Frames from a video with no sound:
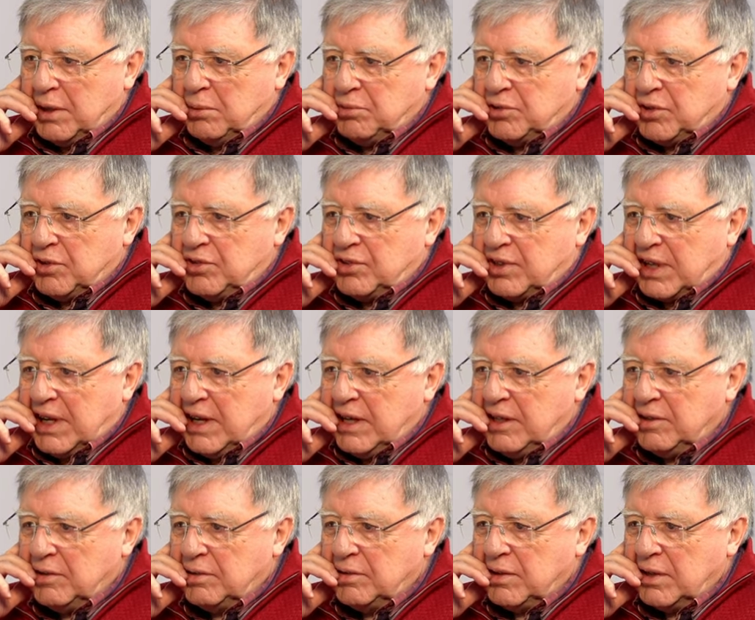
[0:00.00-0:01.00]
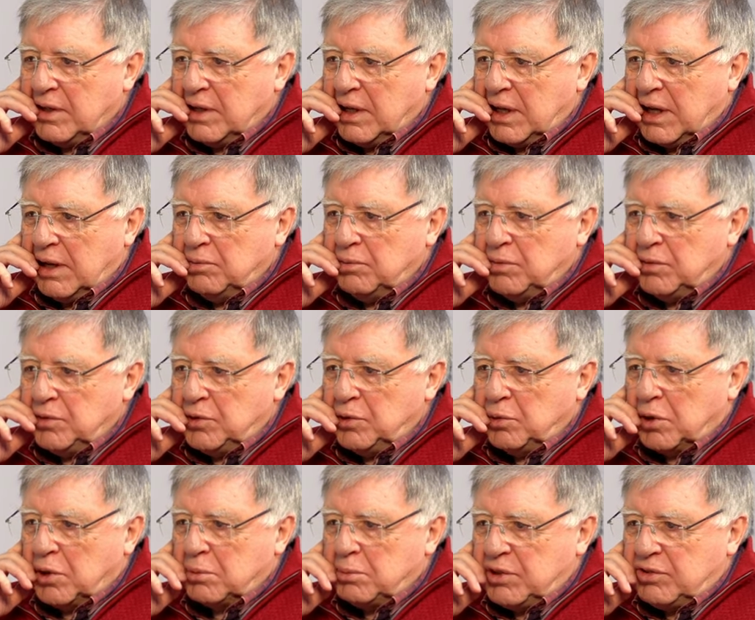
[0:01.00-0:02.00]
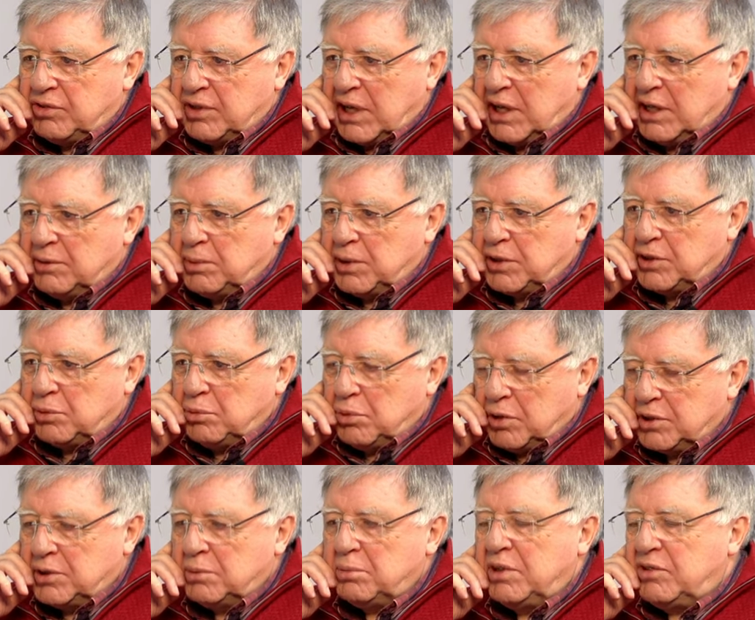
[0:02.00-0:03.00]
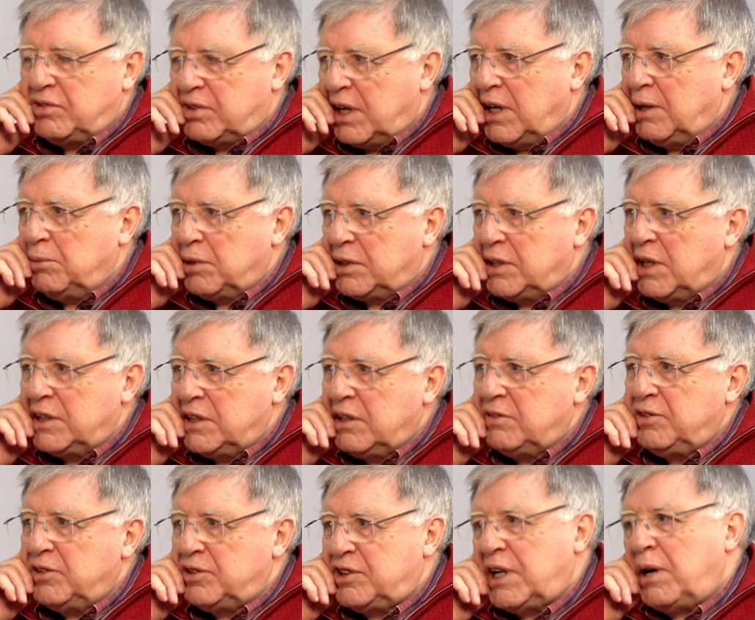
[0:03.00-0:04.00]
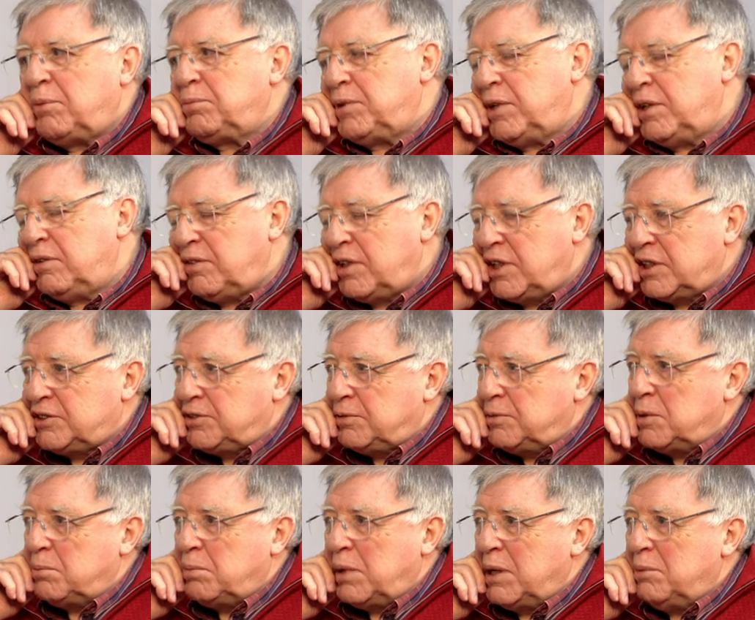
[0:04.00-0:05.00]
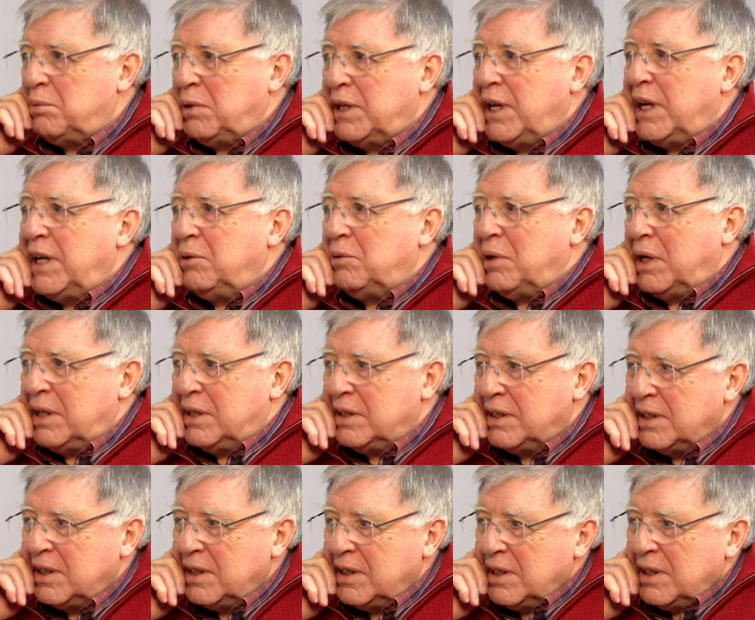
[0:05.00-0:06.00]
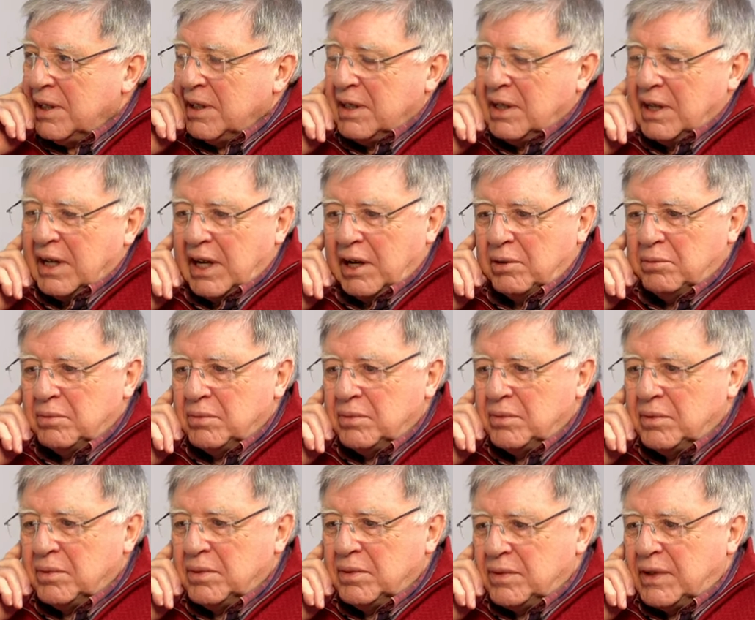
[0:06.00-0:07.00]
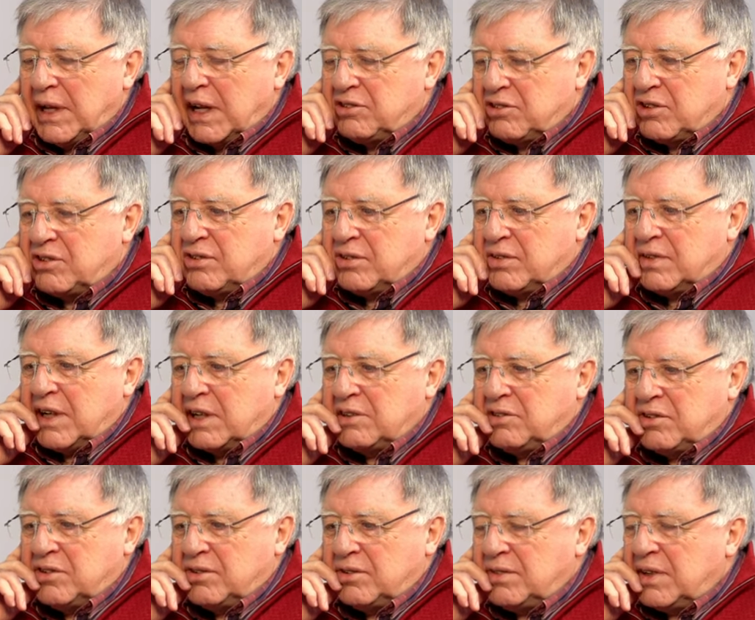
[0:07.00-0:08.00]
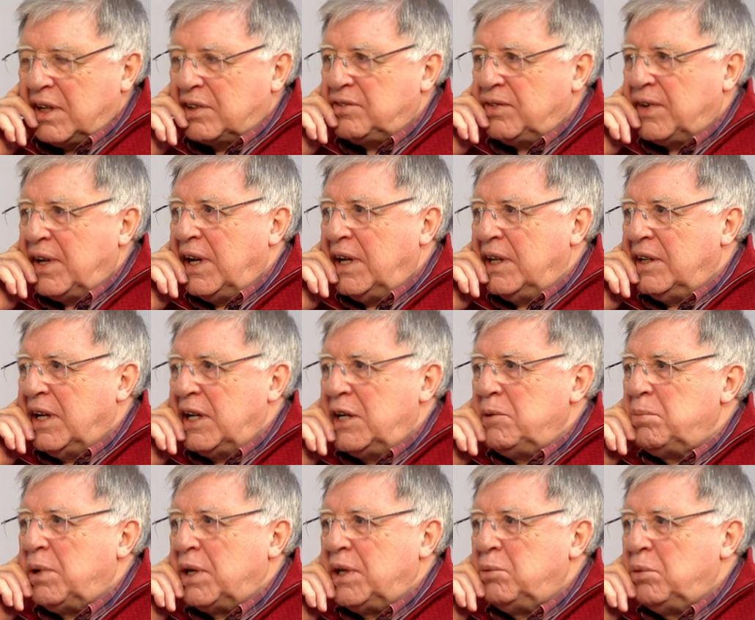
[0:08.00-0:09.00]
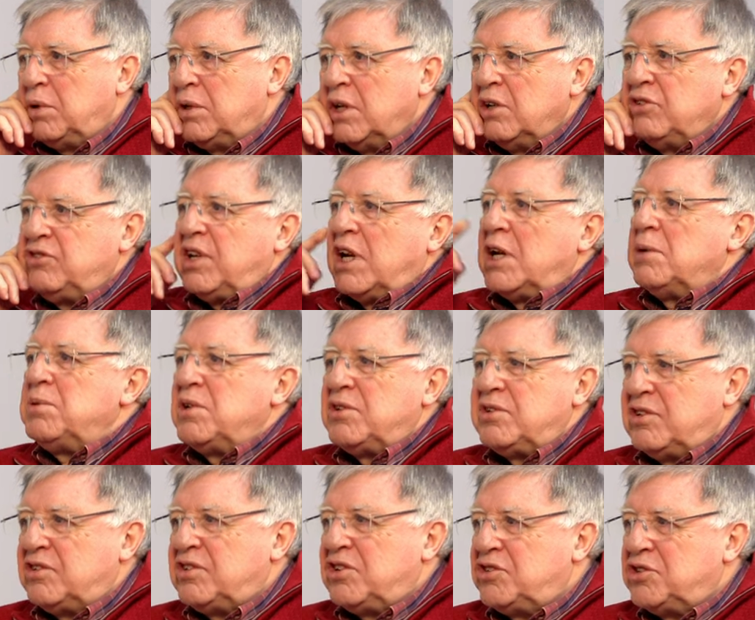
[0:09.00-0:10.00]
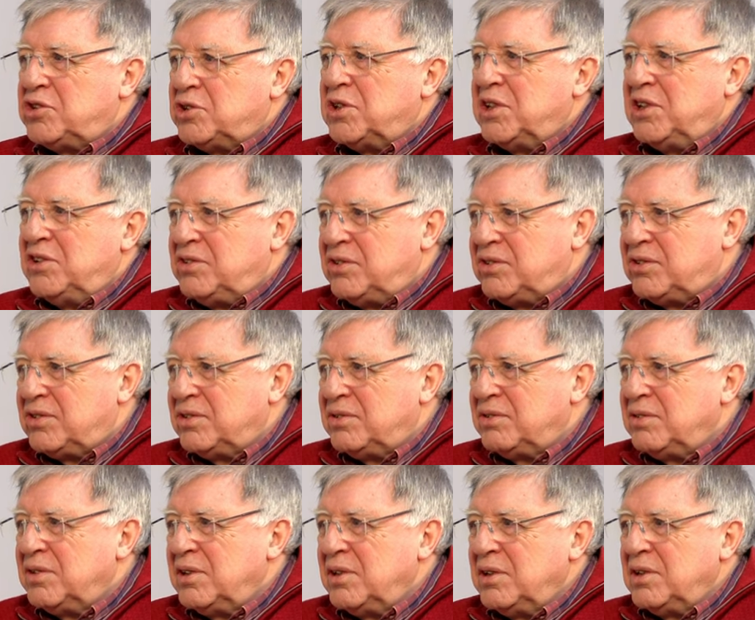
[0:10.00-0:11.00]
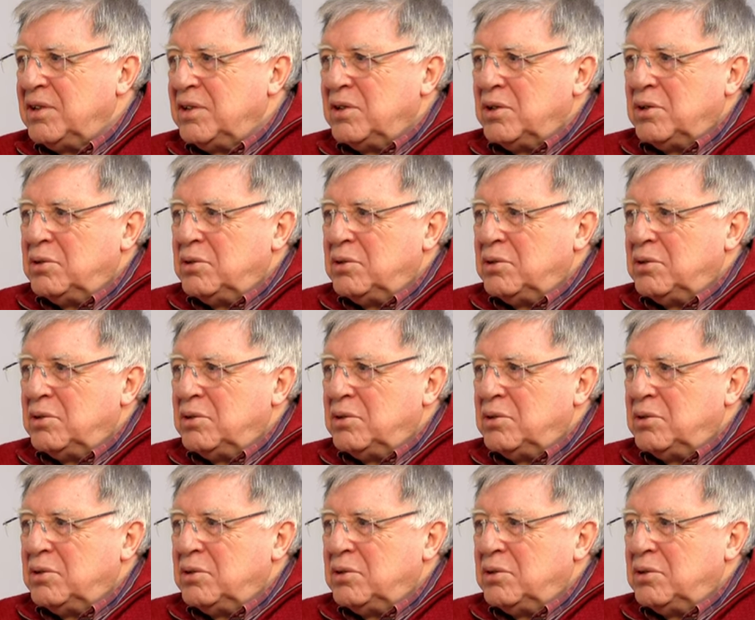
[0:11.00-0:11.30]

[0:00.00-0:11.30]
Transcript: terms and say um, you want to be celibate, you want to be celibate. I'll give you chapter and verse from the Bible anyway. Okay um, that's that's that's fine. Anybody celibacy is a choice, right?